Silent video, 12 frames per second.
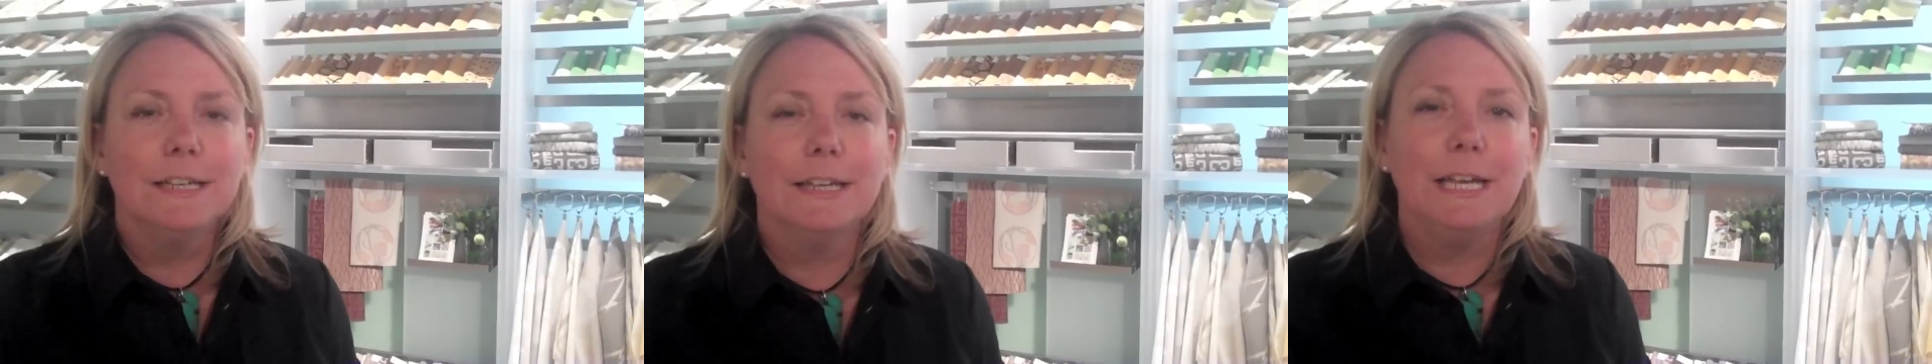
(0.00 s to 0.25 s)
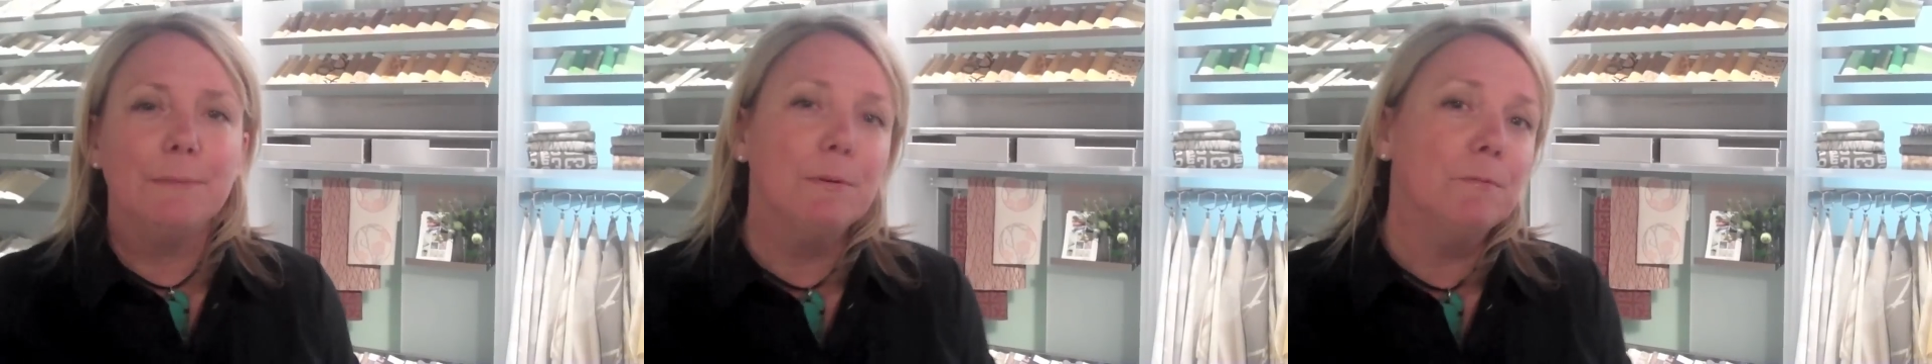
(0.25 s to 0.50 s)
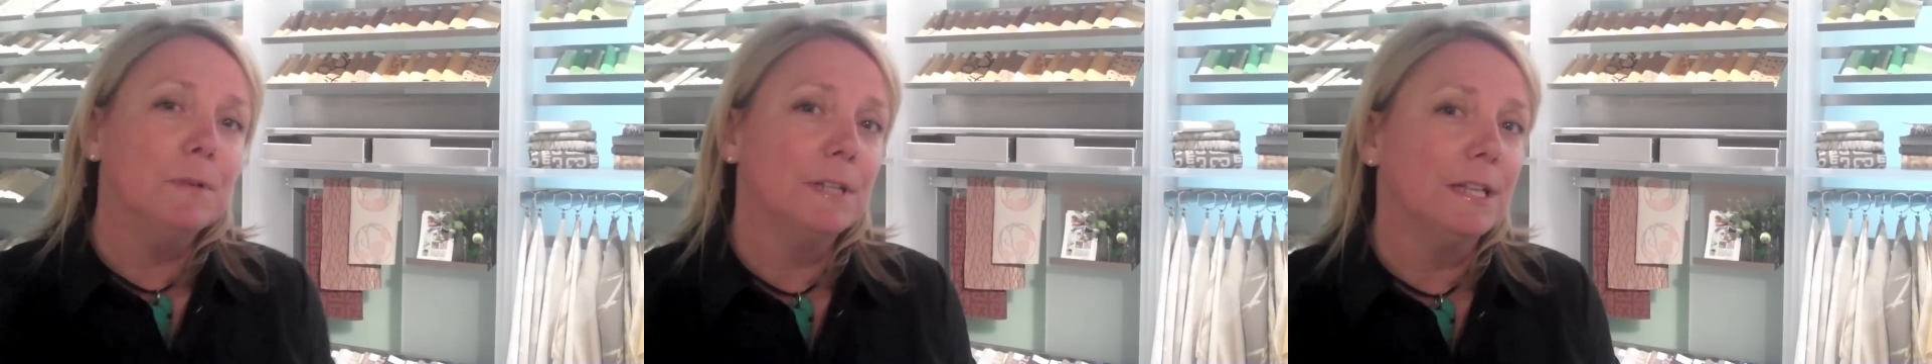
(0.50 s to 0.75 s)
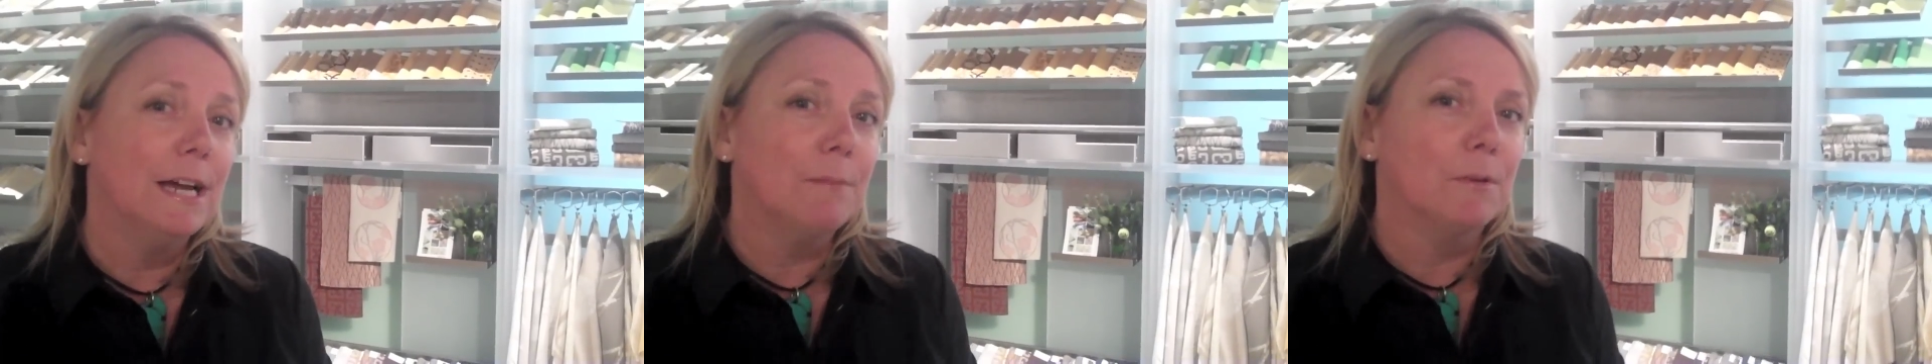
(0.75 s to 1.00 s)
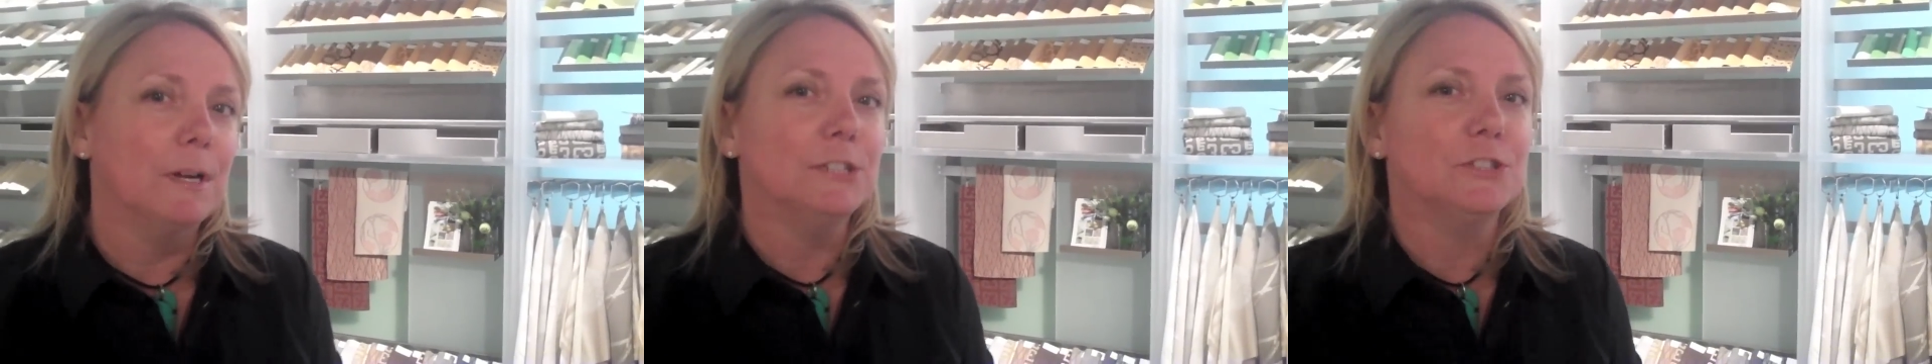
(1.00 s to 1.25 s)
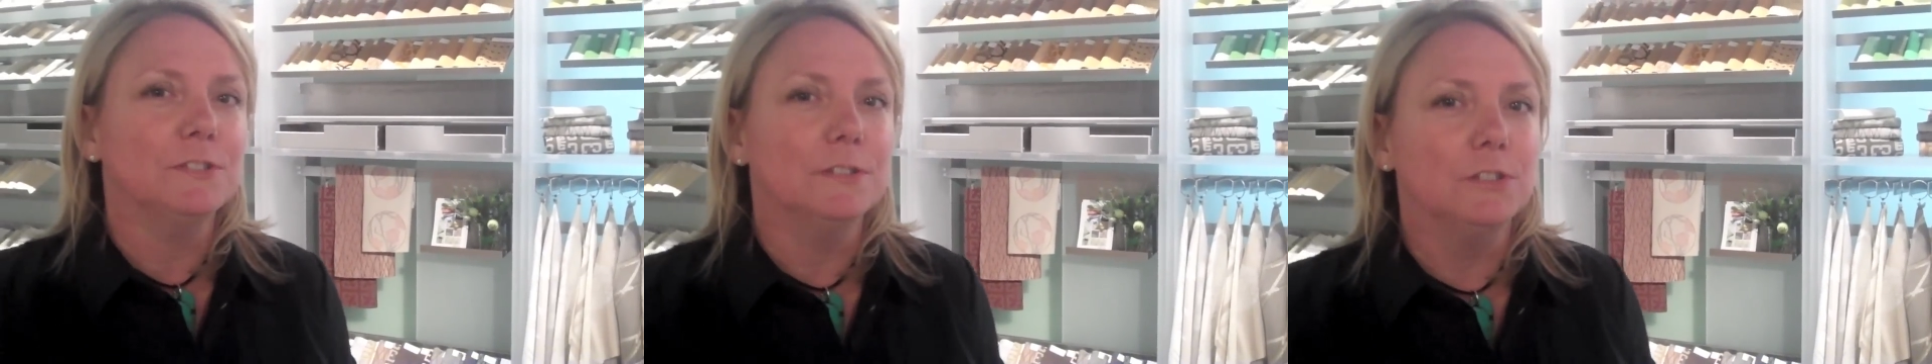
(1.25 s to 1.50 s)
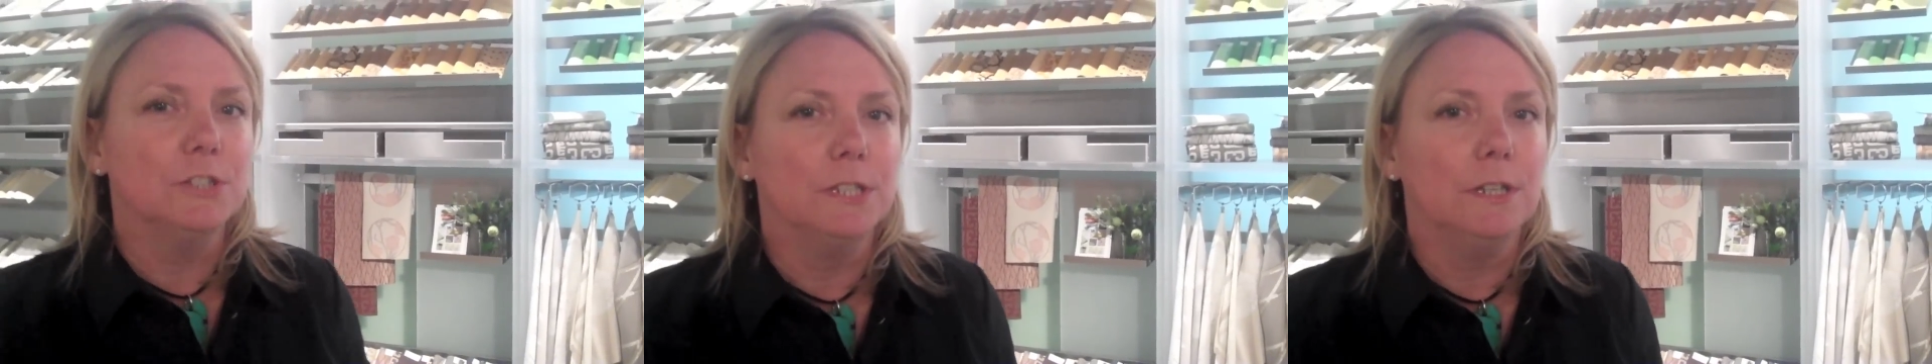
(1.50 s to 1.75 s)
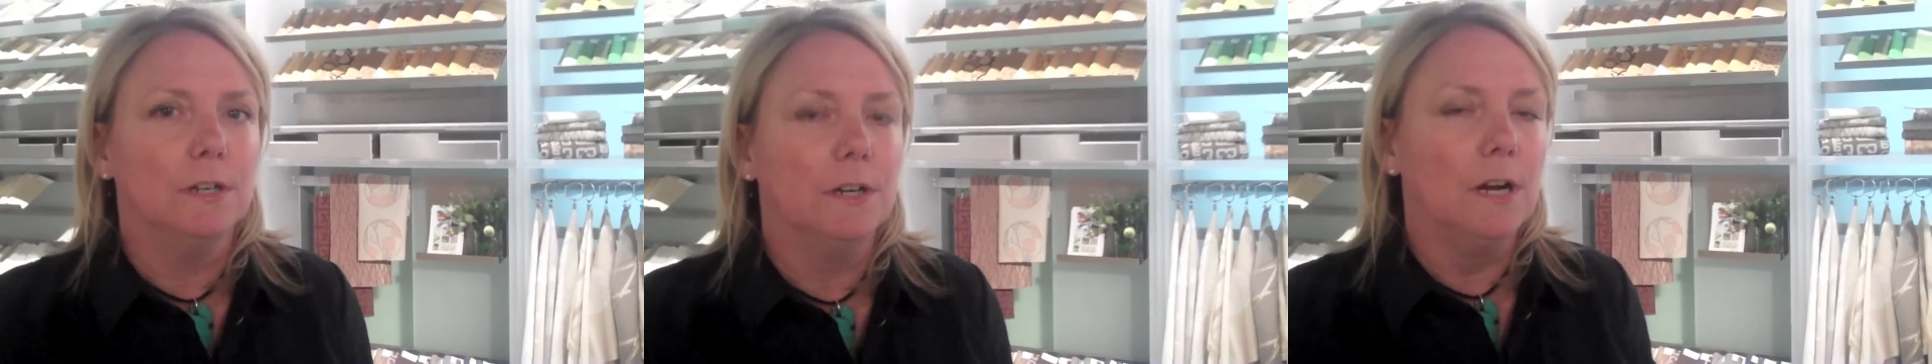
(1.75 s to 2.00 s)
in keeping with collaborations this
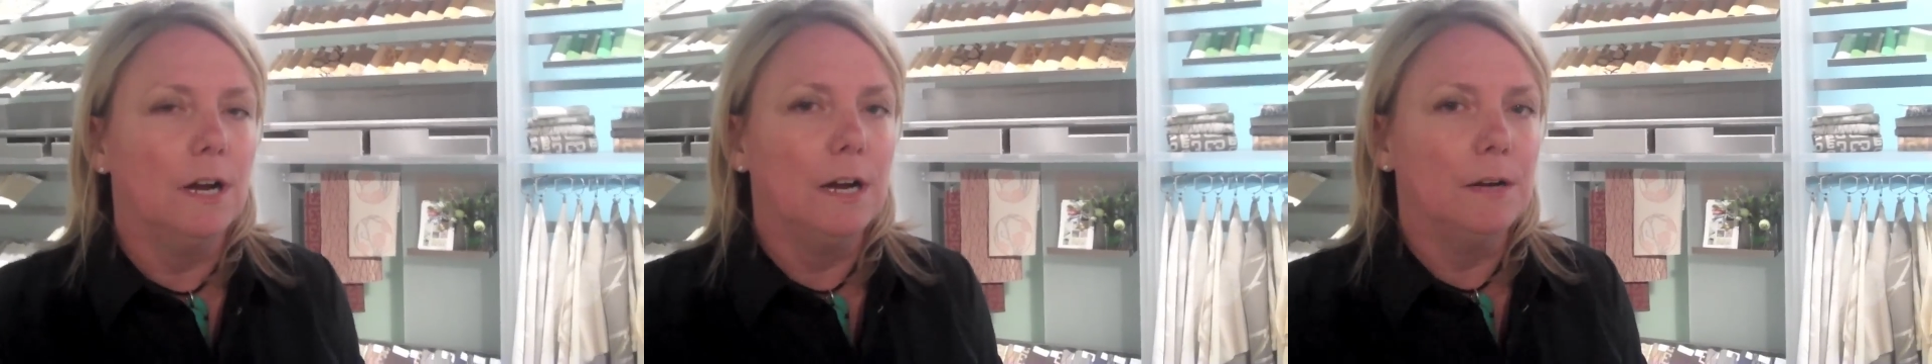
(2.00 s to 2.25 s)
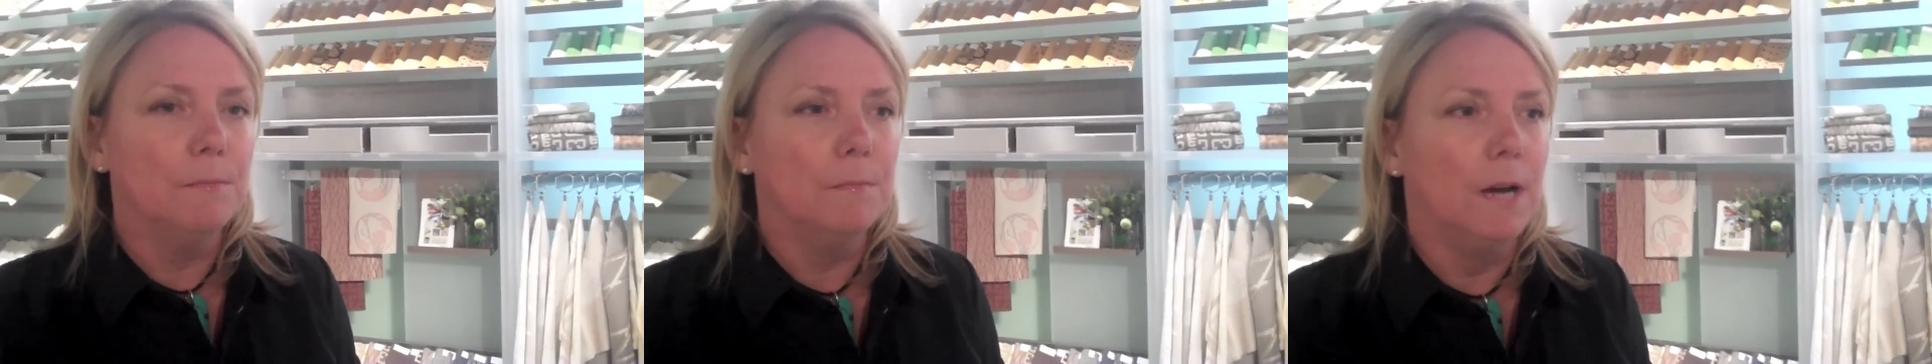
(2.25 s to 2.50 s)
year, um,